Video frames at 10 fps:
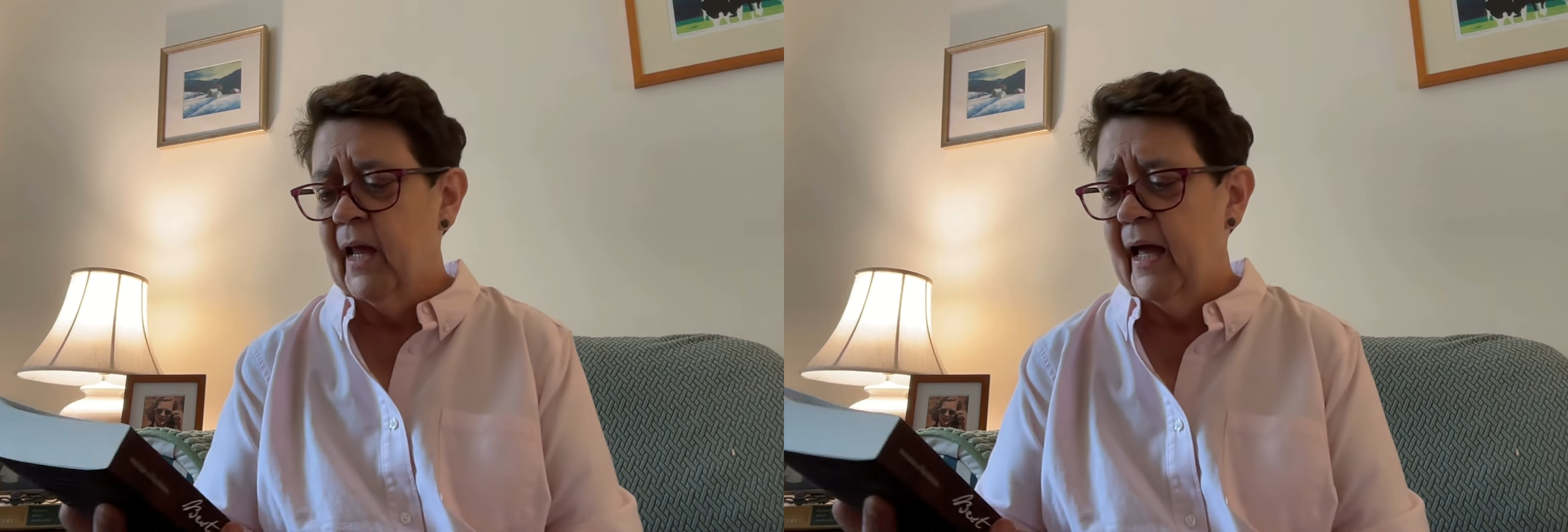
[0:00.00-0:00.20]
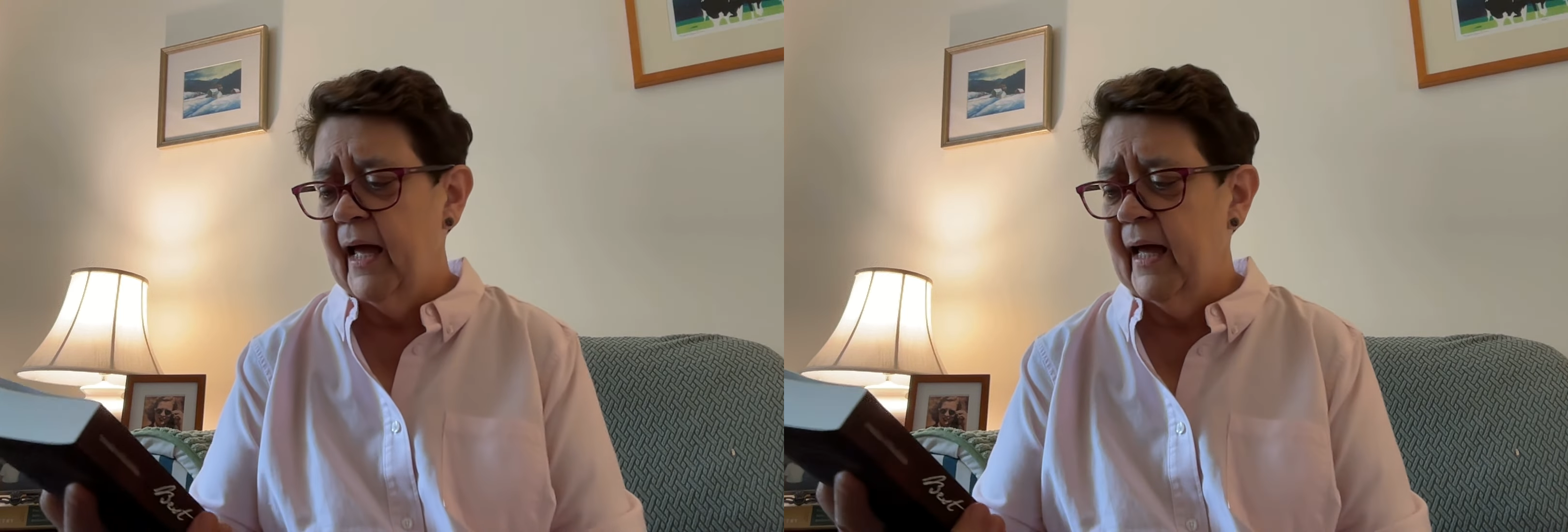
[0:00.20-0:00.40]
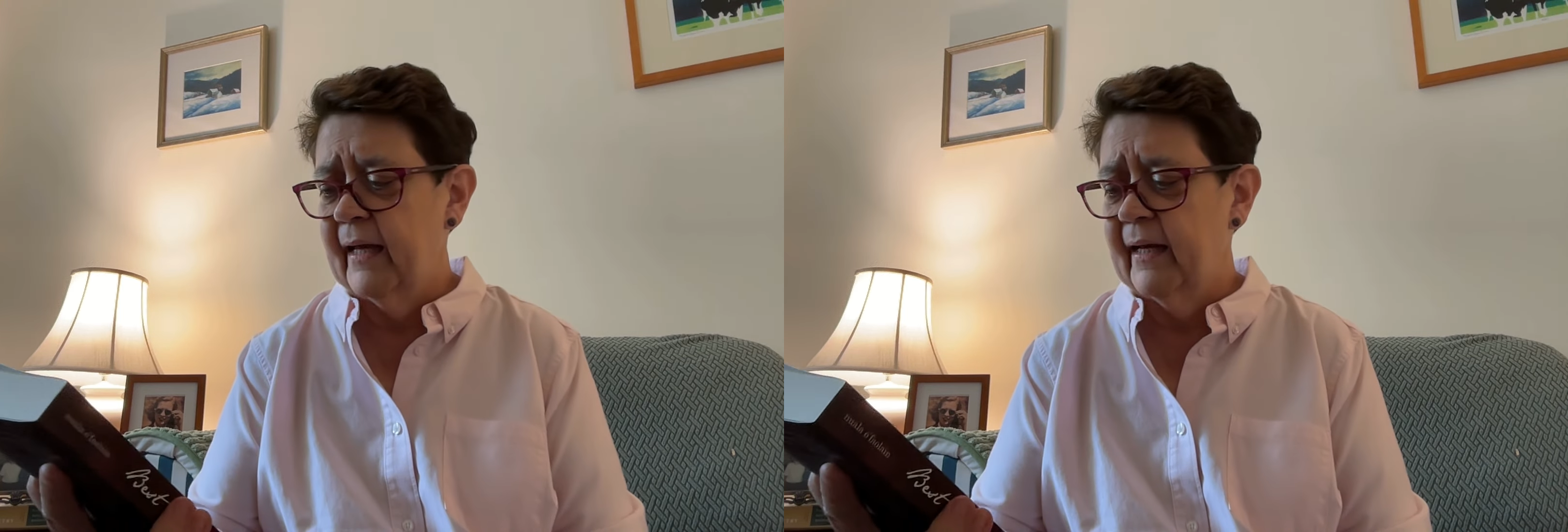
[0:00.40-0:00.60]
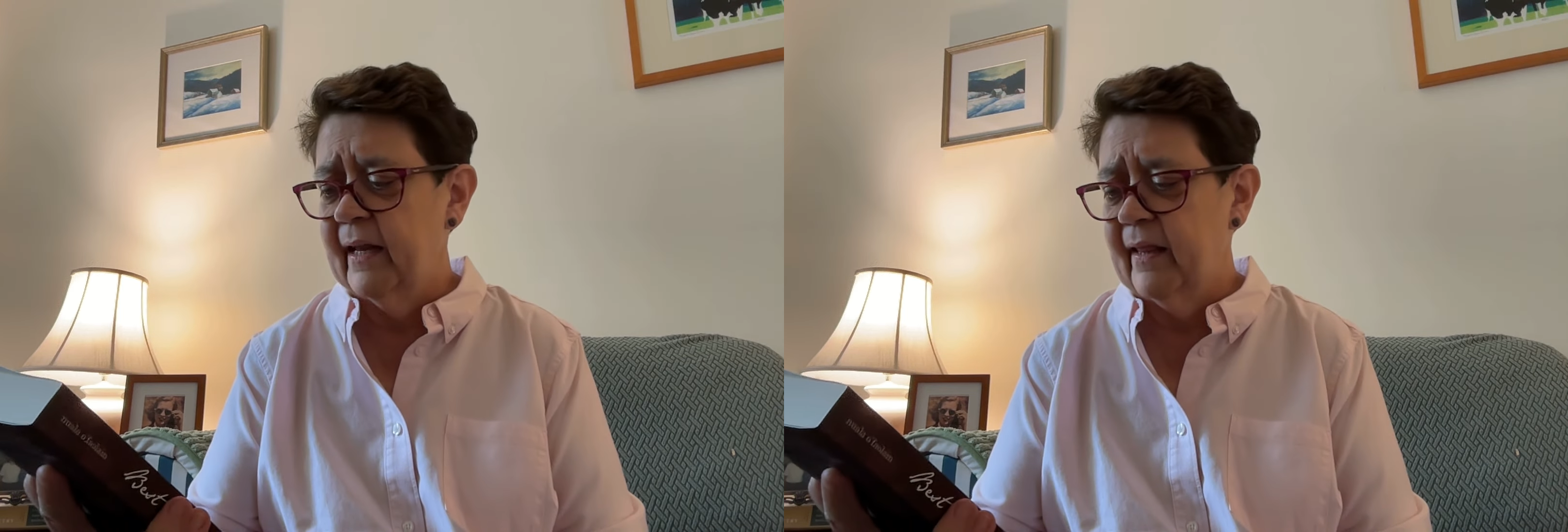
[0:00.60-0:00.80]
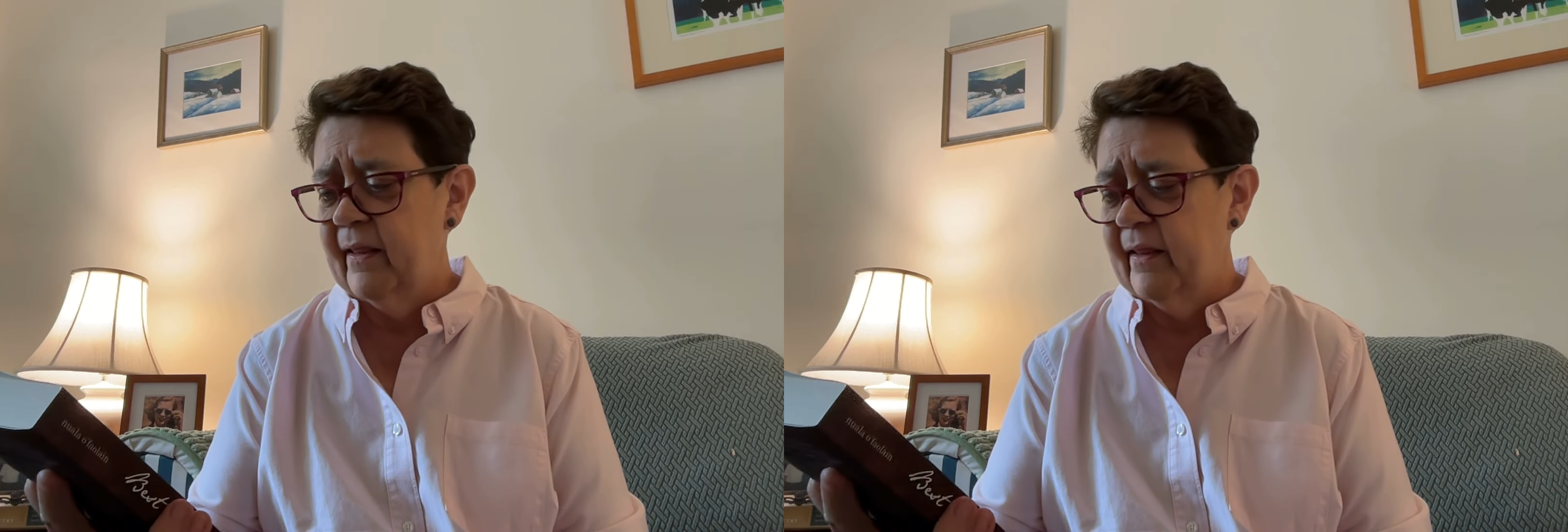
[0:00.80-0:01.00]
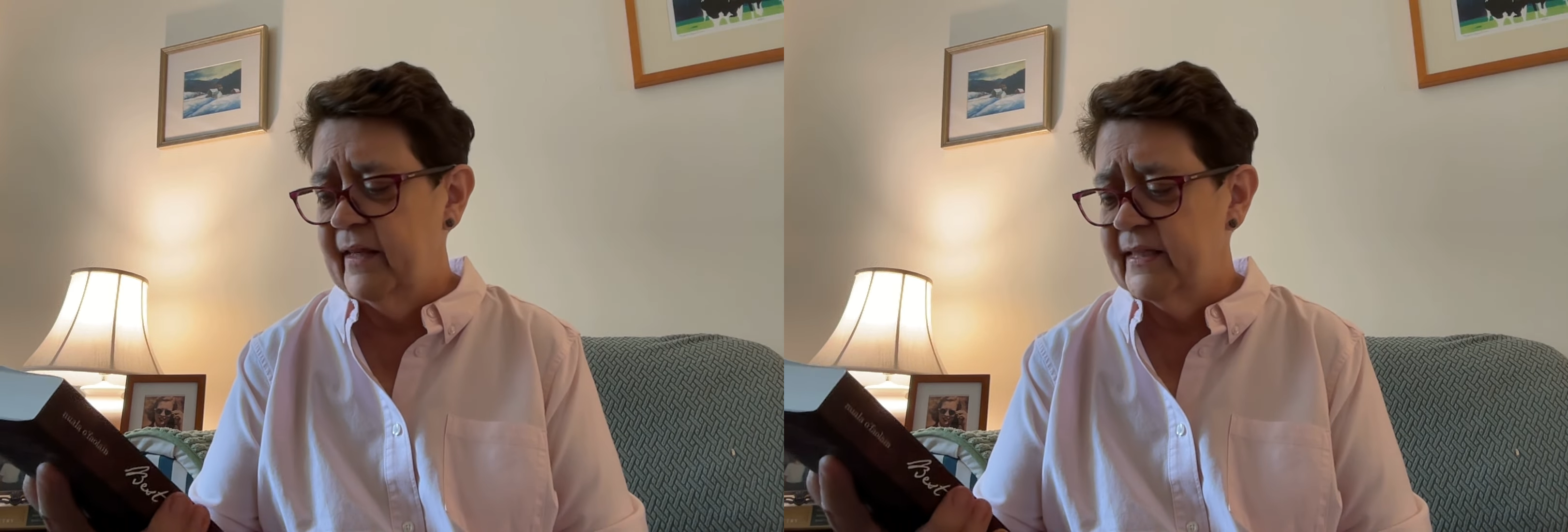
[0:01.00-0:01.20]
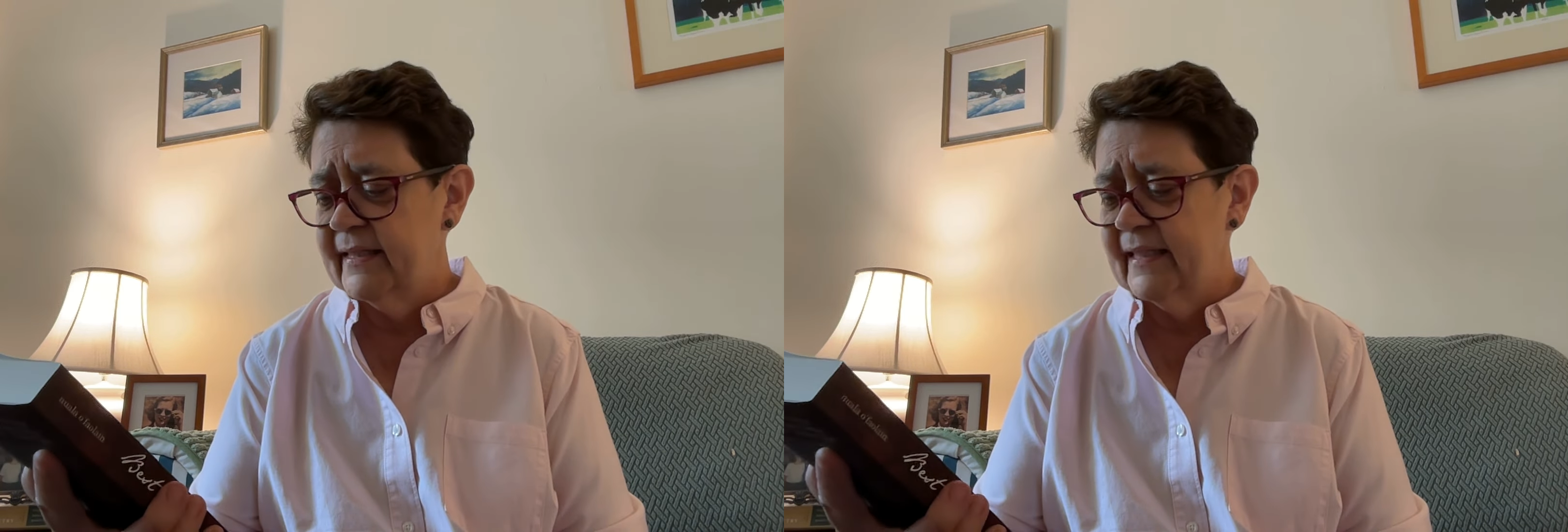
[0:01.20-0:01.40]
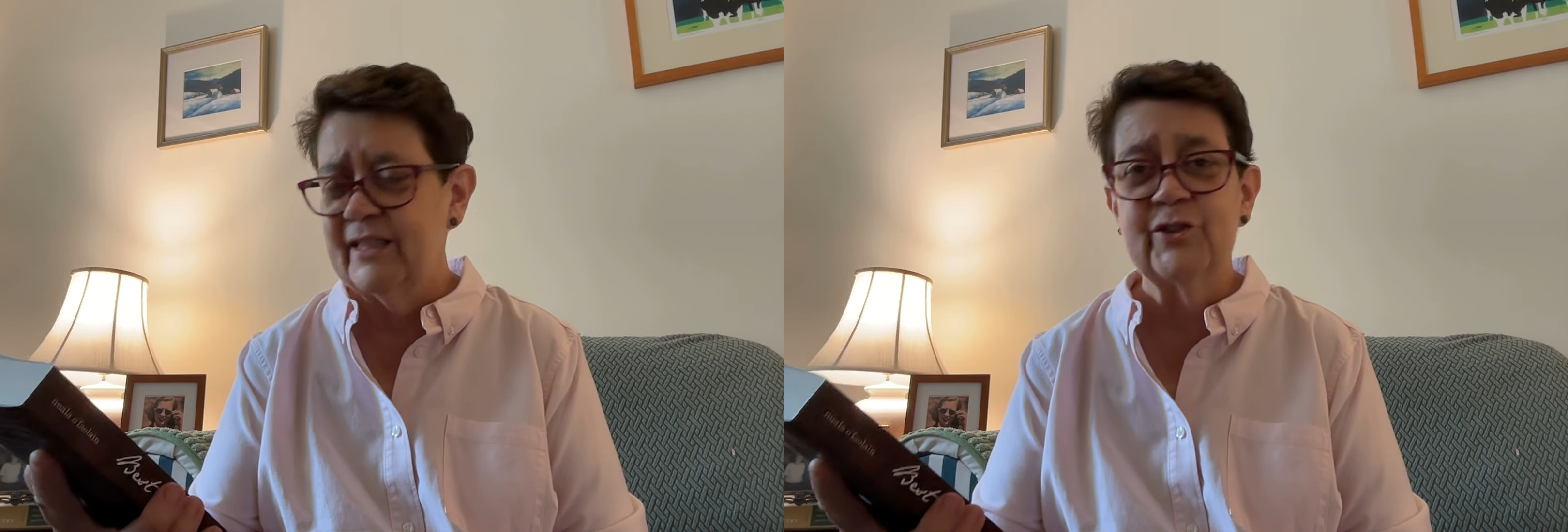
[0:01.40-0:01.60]
and this
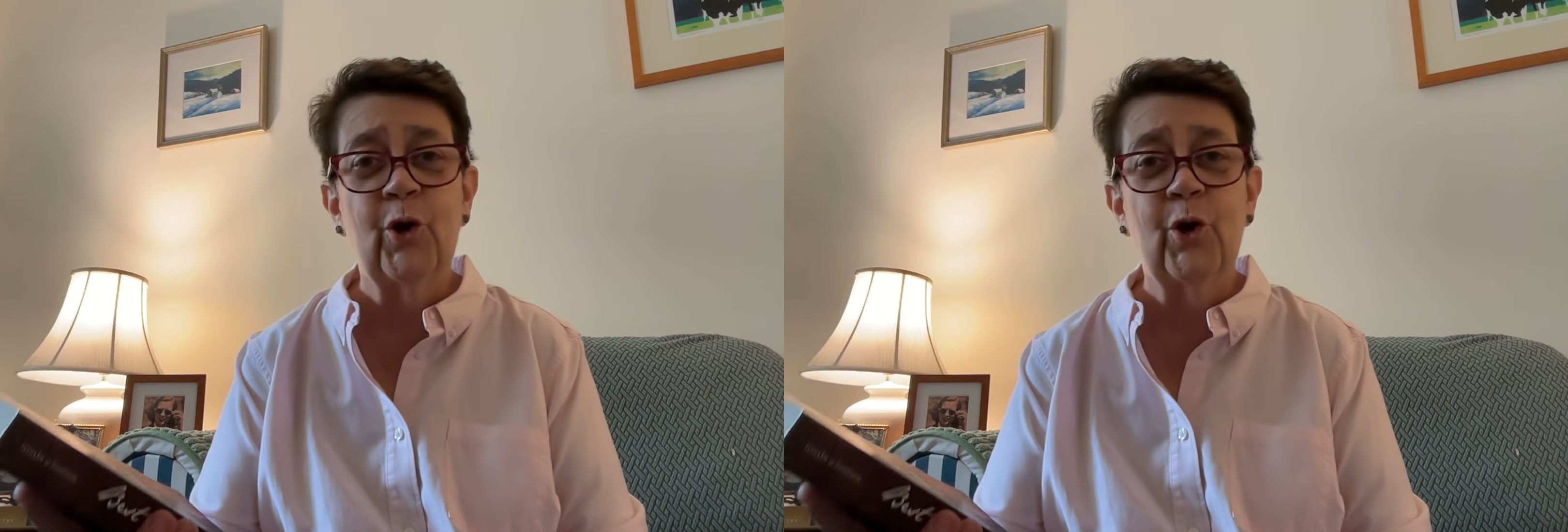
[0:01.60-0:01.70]
is